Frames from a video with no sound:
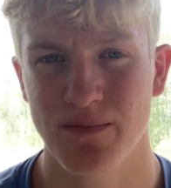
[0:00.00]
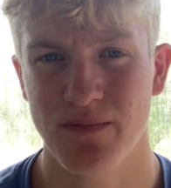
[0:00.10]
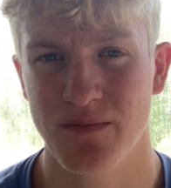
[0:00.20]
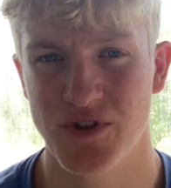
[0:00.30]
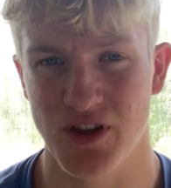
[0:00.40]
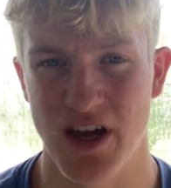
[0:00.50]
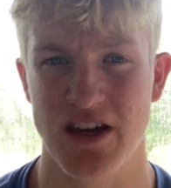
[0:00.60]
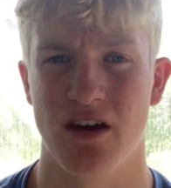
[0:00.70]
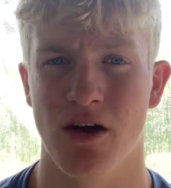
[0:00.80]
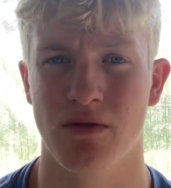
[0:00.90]
So there
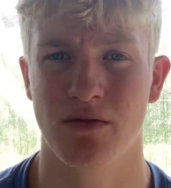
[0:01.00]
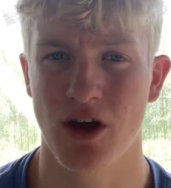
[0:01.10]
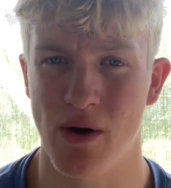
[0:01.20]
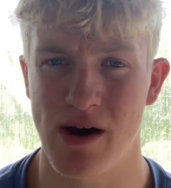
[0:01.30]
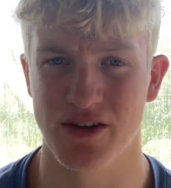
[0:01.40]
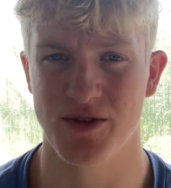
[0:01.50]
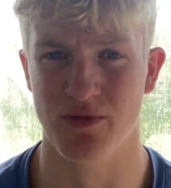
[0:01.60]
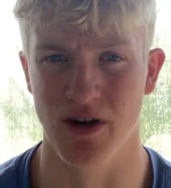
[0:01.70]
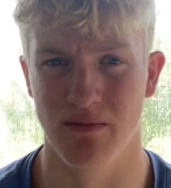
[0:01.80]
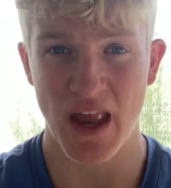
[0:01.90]
you go out and
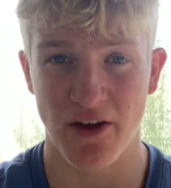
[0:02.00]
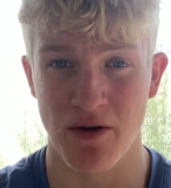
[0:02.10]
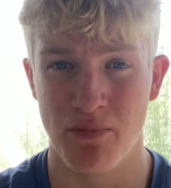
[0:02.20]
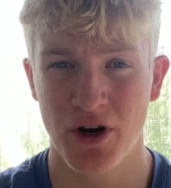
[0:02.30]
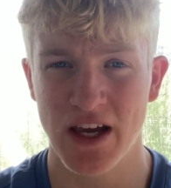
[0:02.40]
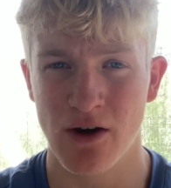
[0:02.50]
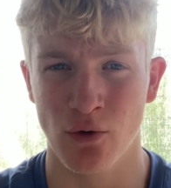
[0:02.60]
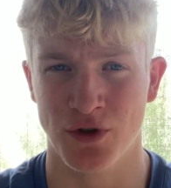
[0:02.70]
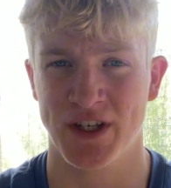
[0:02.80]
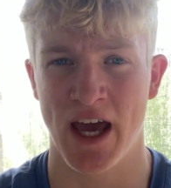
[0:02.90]
sprint. Now then, putting it
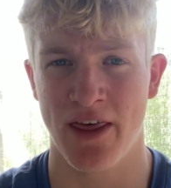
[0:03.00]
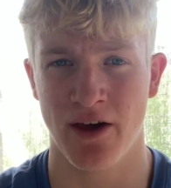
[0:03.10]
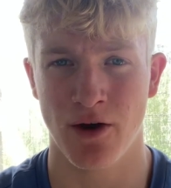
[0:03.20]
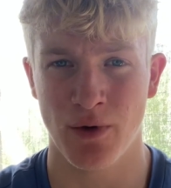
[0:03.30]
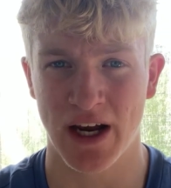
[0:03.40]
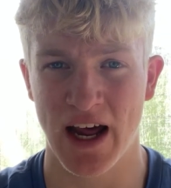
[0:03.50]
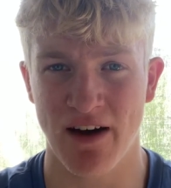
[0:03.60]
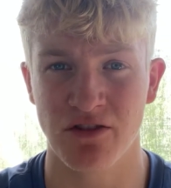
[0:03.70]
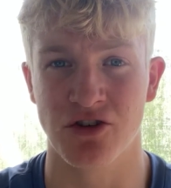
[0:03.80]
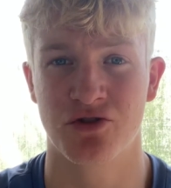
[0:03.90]
all together, we're going to
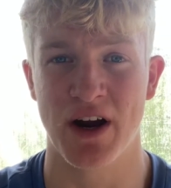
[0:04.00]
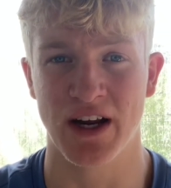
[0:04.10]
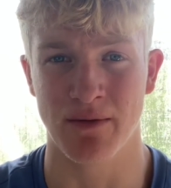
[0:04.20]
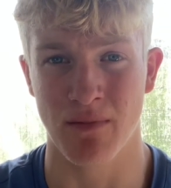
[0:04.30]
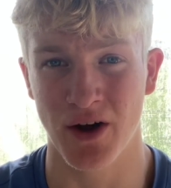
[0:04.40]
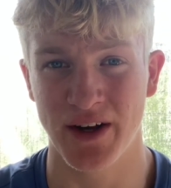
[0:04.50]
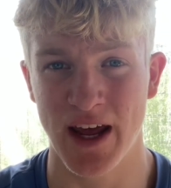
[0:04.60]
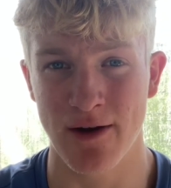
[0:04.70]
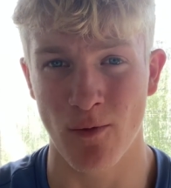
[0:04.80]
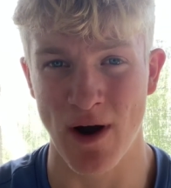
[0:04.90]
have you training
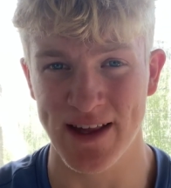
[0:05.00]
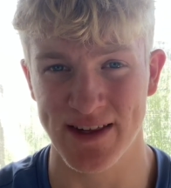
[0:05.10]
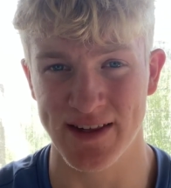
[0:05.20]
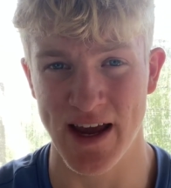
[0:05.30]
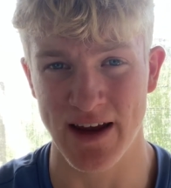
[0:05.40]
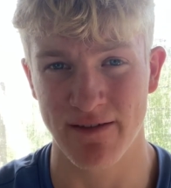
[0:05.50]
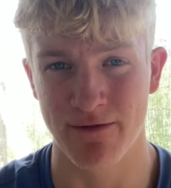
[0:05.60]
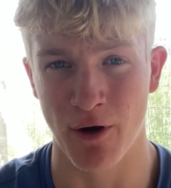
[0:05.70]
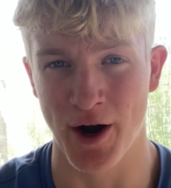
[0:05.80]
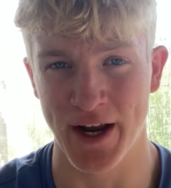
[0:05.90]
Monday, Wednesday,
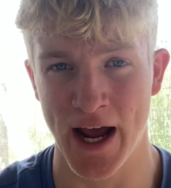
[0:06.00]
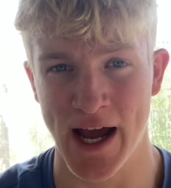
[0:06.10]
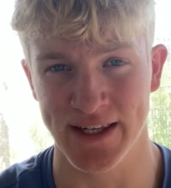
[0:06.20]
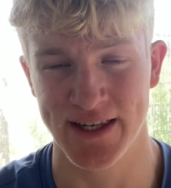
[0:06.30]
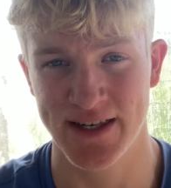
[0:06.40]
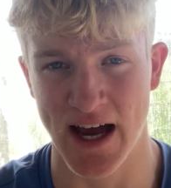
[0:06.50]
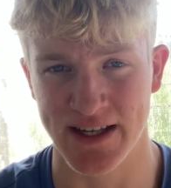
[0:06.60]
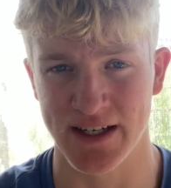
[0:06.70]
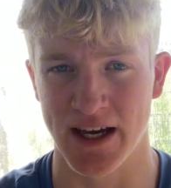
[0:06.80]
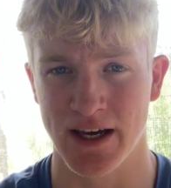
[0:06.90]
Friday and
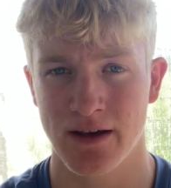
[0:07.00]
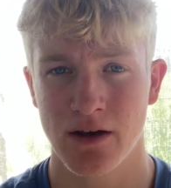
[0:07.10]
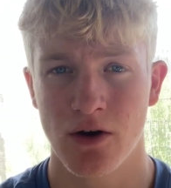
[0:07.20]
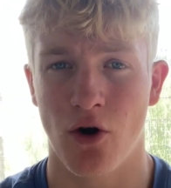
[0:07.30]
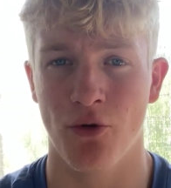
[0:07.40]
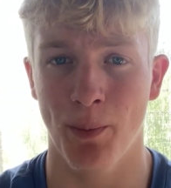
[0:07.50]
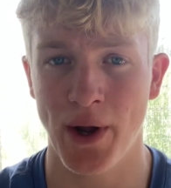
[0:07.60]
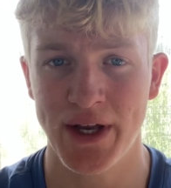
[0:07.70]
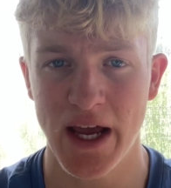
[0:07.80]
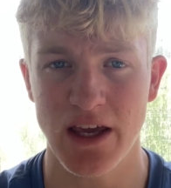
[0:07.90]
Saturday. On
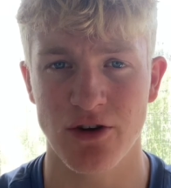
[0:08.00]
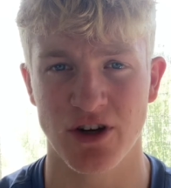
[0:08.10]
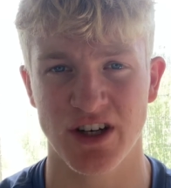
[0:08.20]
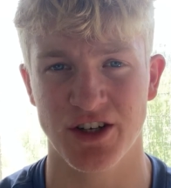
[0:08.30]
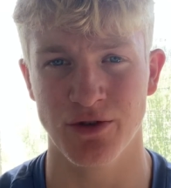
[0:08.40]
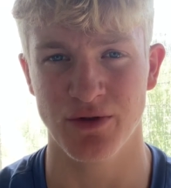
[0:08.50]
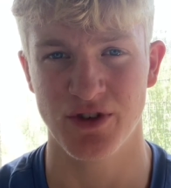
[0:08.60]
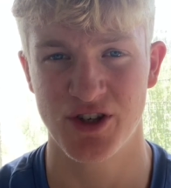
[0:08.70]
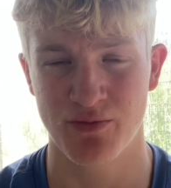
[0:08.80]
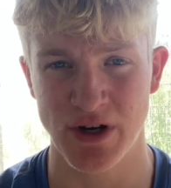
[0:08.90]
Monday, you're going to do
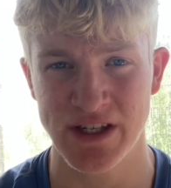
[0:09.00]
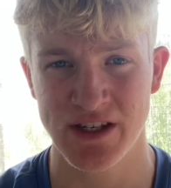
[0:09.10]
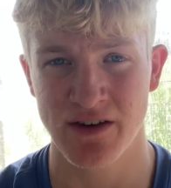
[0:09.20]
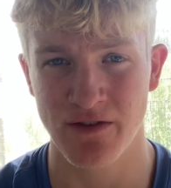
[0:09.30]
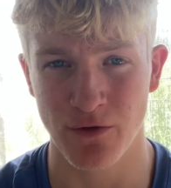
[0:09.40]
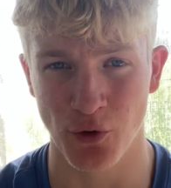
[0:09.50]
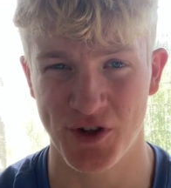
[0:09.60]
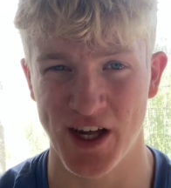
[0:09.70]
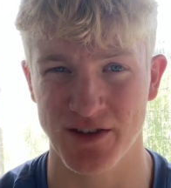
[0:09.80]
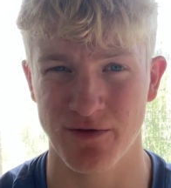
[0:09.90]
sprints, 4
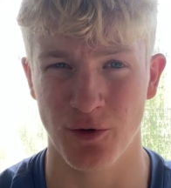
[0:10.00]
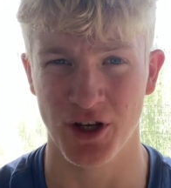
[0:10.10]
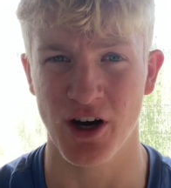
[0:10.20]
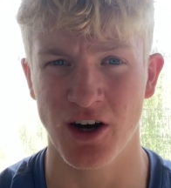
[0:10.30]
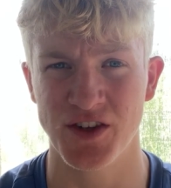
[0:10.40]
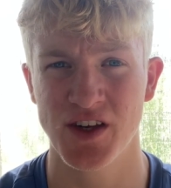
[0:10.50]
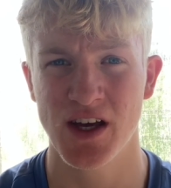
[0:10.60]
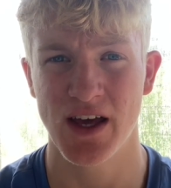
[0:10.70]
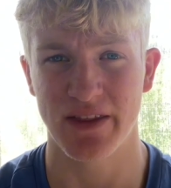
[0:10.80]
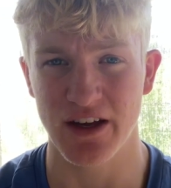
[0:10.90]
sets of 40 yards.
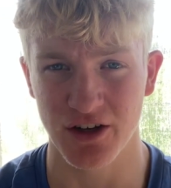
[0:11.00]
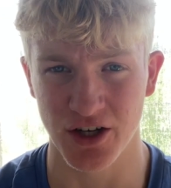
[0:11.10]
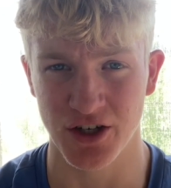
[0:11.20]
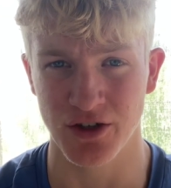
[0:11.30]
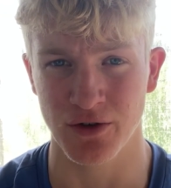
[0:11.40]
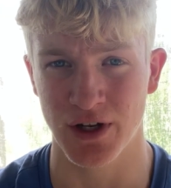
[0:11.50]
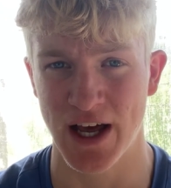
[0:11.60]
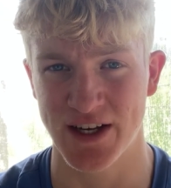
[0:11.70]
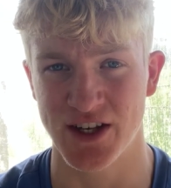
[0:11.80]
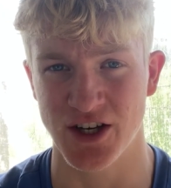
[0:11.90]
Then you're going to do your
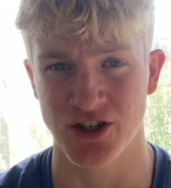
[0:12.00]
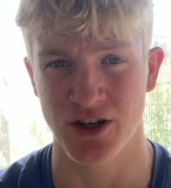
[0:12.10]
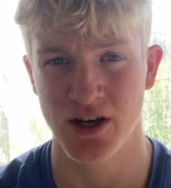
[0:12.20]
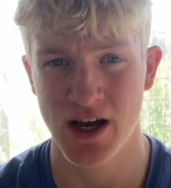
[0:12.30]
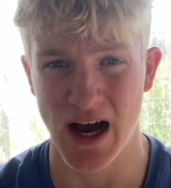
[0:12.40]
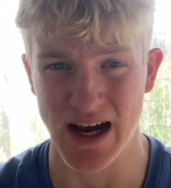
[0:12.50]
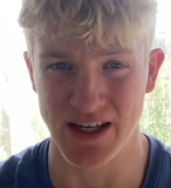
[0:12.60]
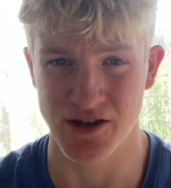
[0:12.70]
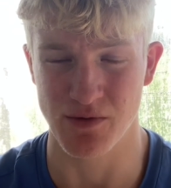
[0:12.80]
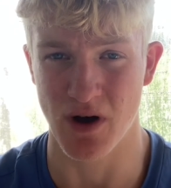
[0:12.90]
leg session.
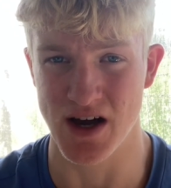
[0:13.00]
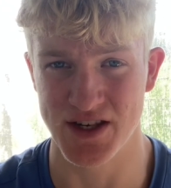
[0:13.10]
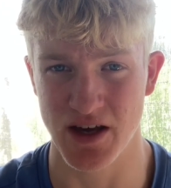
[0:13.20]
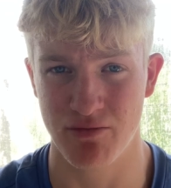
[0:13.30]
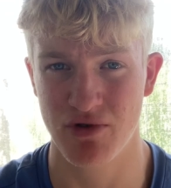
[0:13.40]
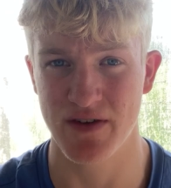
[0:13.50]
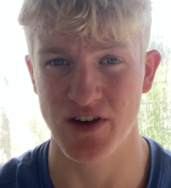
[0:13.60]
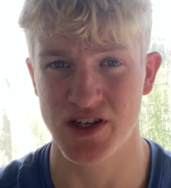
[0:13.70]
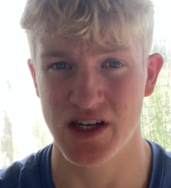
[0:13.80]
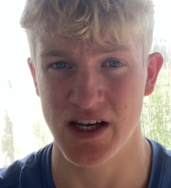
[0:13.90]
As I said
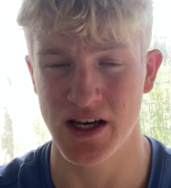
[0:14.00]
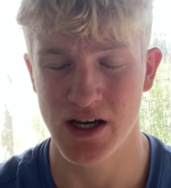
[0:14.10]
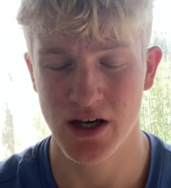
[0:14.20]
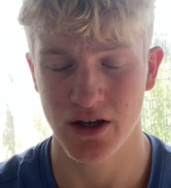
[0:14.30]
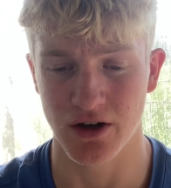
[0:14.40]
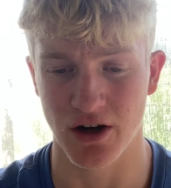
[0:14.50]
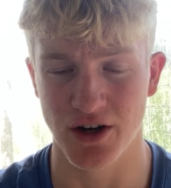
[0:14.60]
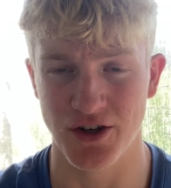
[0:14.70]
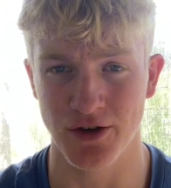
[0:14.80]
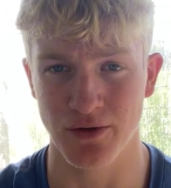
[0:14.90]
previously, you're going
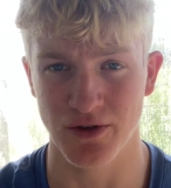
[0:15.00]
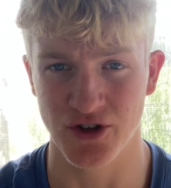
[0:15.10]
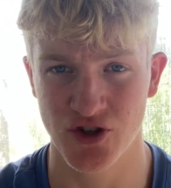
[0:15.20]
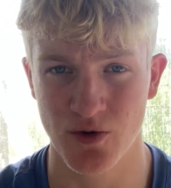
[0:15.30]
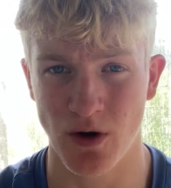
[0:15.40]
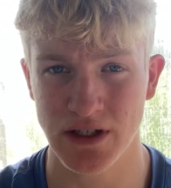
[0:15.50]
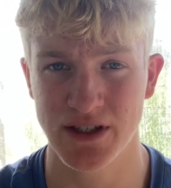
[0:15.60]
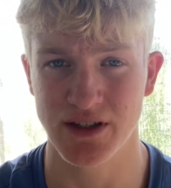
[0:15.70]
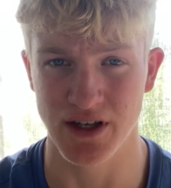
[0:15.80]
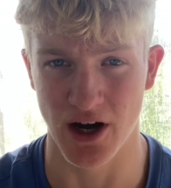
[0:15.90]
to do the
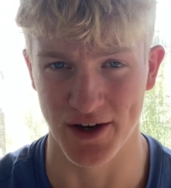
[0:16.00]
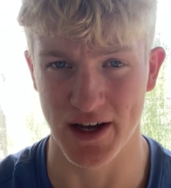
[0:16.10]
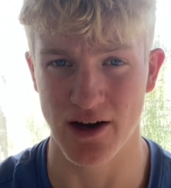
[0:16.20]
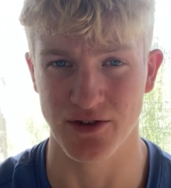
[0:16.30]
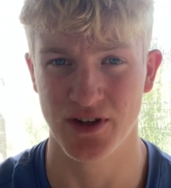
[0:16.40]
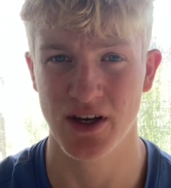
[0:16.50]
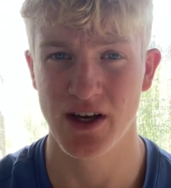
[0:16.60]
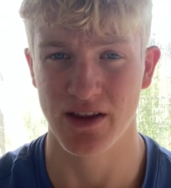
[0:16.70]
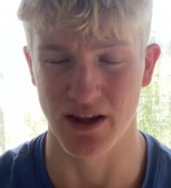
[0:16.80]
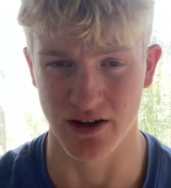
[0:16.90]
squats, the RDLs,
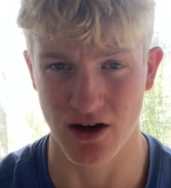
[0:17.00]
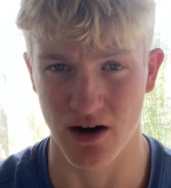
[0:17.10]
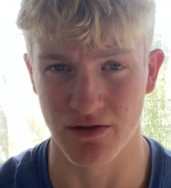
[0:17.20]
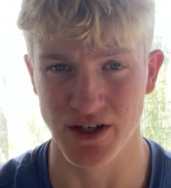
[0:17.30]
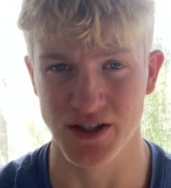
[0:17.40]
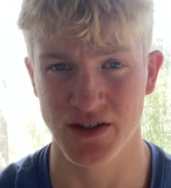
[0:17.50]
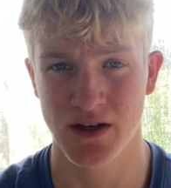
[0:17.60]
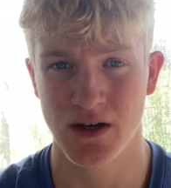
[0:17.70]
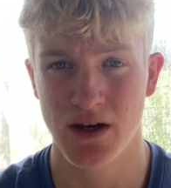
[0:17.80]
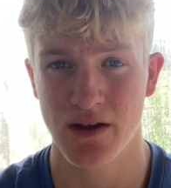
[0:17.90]
and the calf raises.
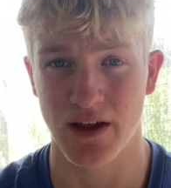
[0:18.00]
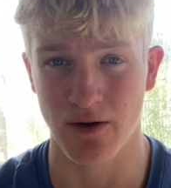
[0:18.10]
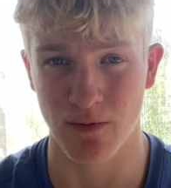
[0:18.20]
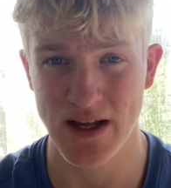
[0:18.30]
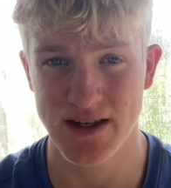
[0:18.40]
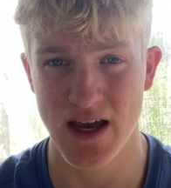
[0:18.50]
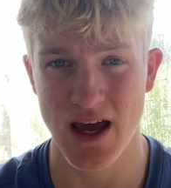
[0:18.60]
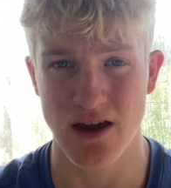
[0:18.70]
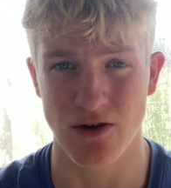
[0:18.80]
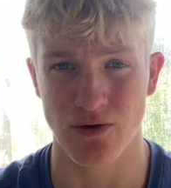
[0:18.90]
Then on
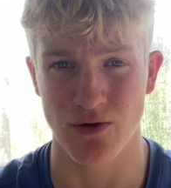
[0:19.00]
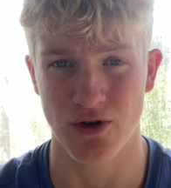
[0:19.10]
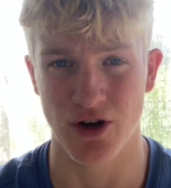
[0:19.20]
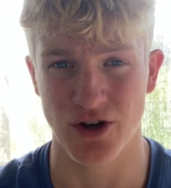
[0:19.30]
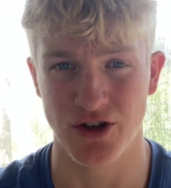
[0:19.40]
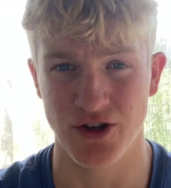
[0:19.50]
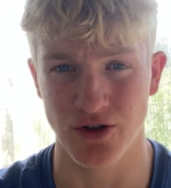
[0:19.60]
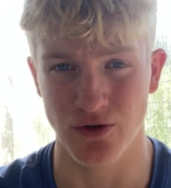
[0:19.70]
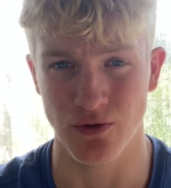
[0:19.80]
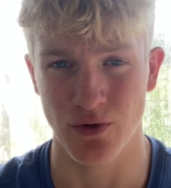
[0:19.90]
Wednesday, you're going to
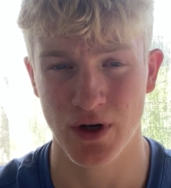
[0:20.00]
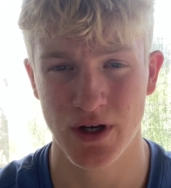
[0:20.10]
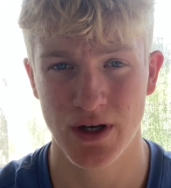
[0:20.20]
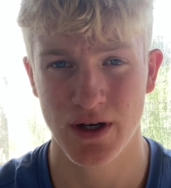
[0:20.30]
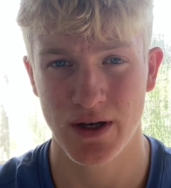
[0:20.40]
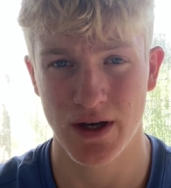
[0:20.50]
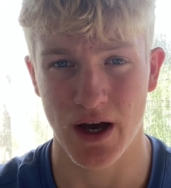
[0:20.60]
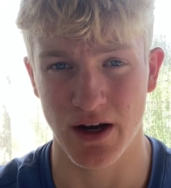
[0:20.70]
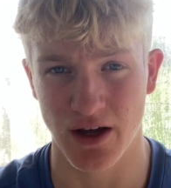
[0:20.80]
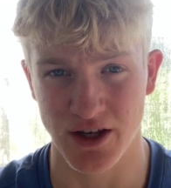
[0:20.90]
do
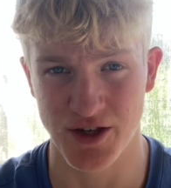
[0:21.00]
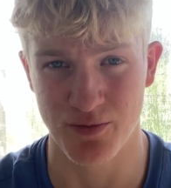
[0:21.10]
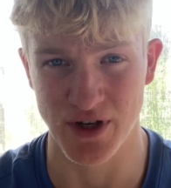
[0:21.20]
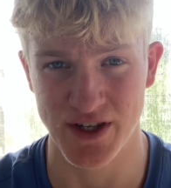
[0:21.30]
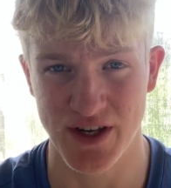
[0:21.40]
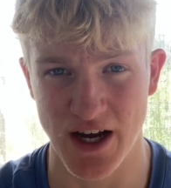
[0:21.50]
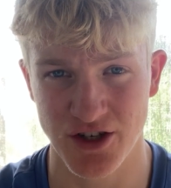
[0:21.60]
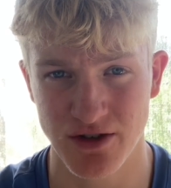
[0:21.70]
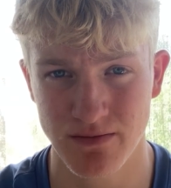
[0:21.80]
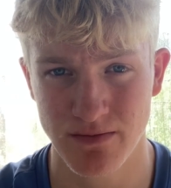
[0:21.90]
another sprint
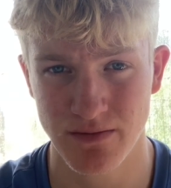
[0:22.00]
session.